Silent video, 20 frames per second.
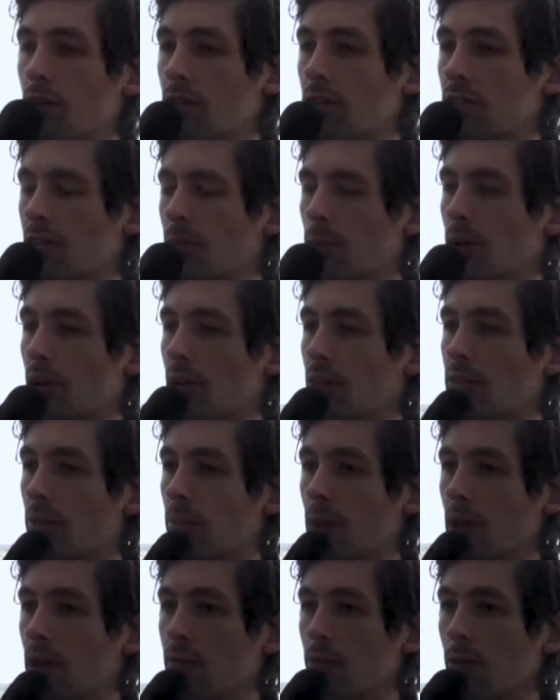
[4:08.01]
Because someone has to
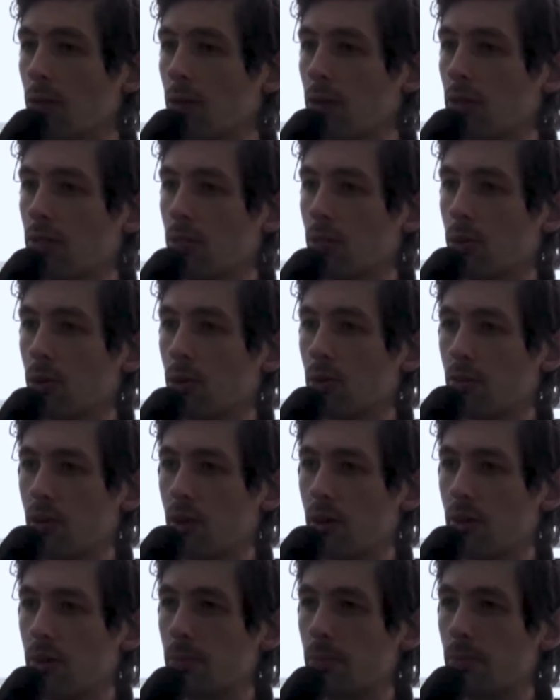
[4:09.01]
pay for it. So where does
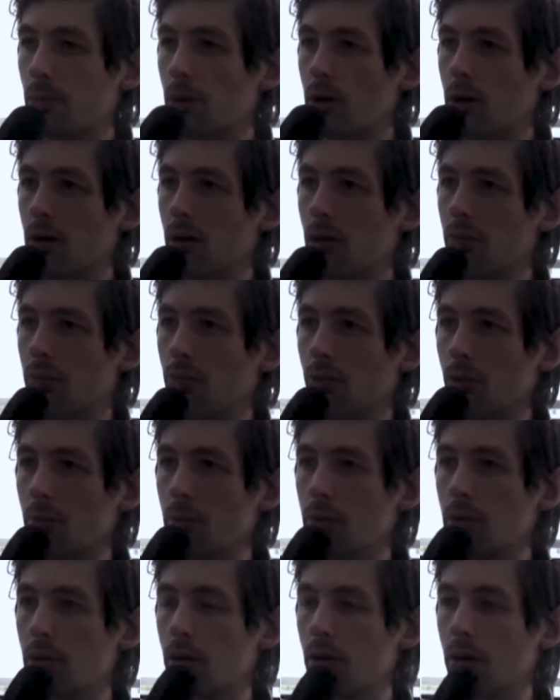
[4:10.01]
that money come from
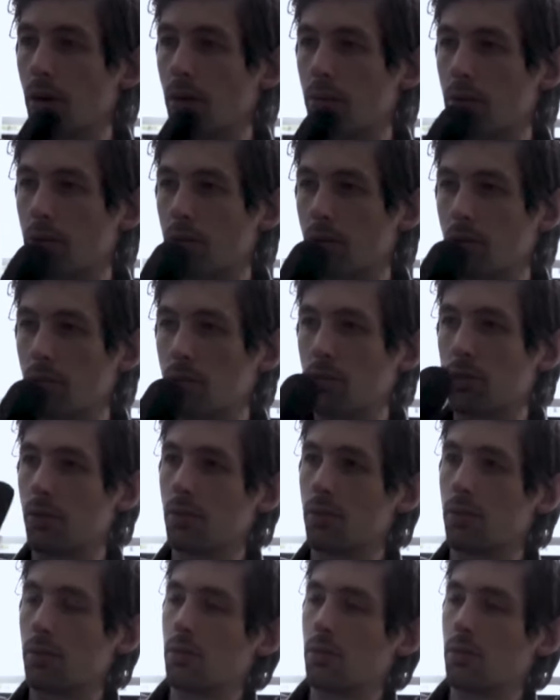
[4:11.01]
in a communist country?